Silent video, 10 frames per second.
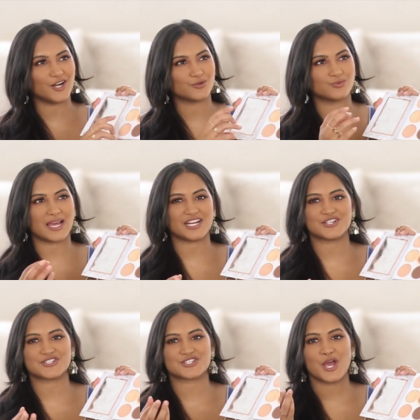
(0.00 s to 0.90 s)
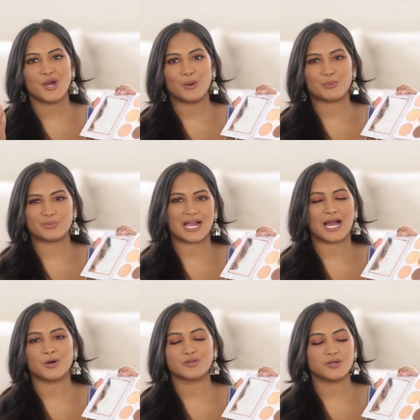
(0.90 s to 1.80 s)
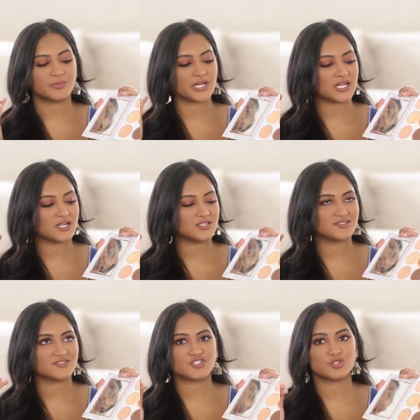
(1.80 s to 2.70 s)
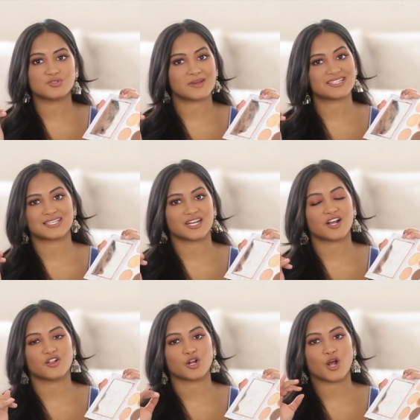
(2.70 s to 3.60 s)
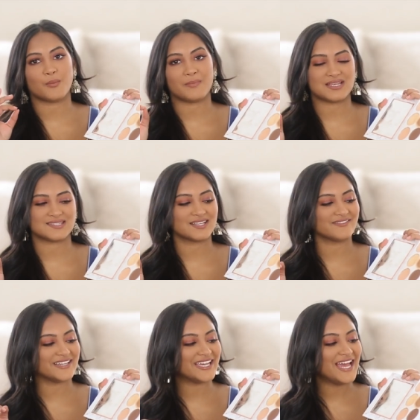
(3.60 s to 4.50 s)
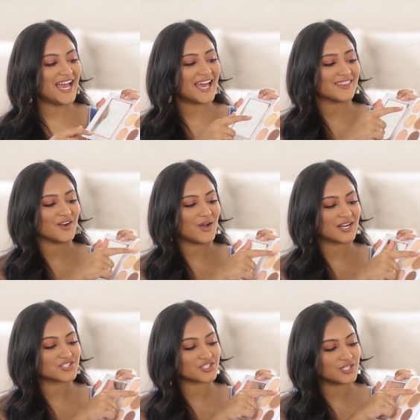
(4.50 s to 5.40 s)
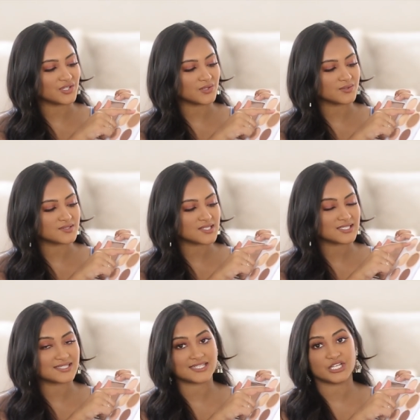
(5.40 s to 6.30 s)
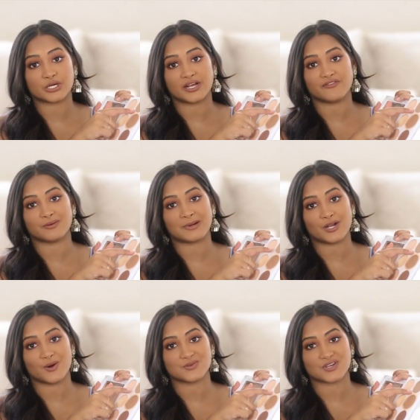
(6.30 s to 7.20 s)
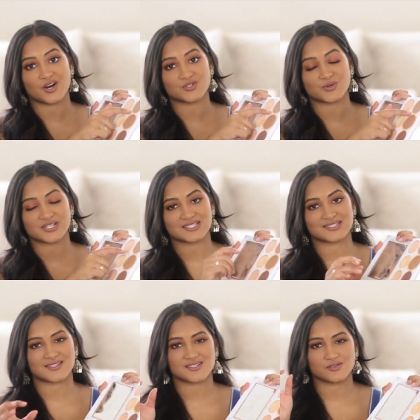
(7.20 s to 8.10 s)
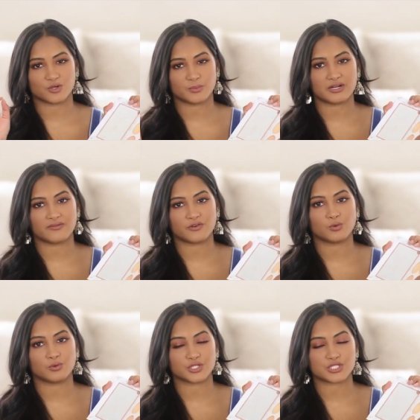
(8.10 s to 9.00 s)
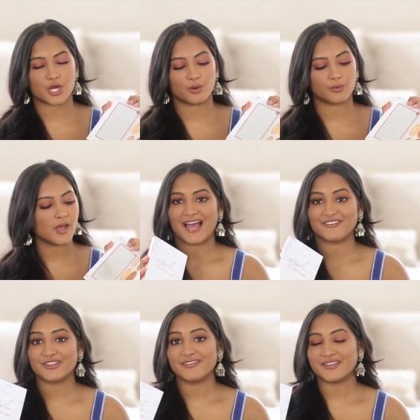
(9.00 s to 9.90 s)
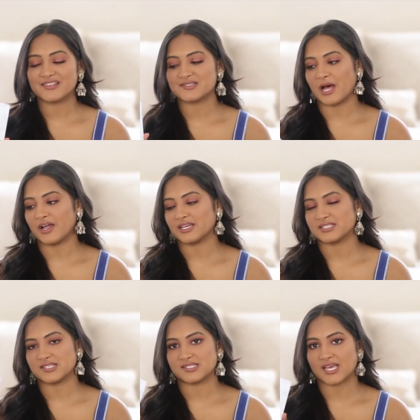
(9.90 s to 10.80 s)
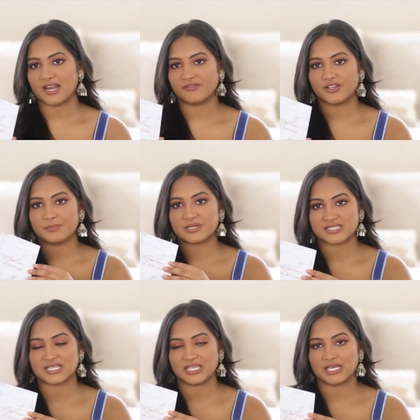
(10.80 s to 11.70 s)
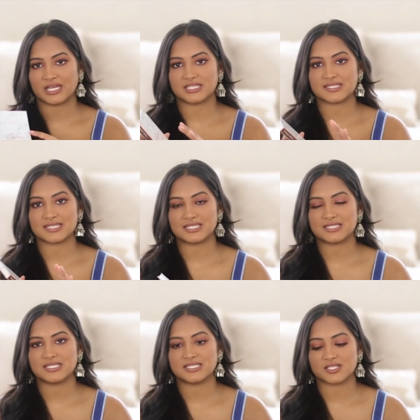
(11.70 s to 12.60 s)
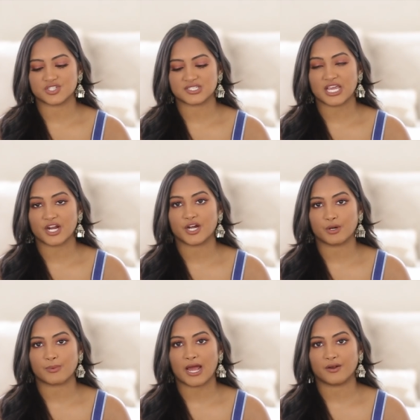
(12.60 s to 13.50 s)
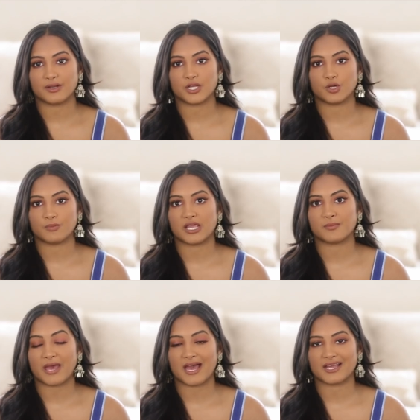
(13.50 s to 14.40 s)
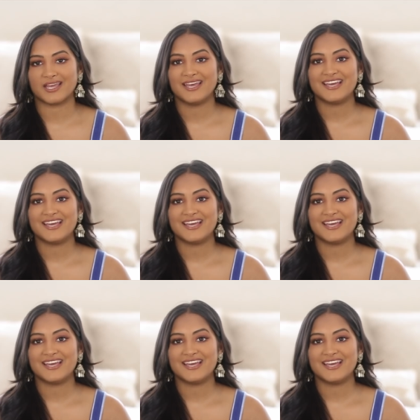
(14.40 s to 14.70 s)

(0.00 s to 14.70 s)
a reddish brown, but it suits my skin color amazingly. And then I'll actually use Secret for my nose contour since it's a little bit of cooler tone. I really like this palette because it's kind of like petite and it's easy to just carry around in your makeup bag,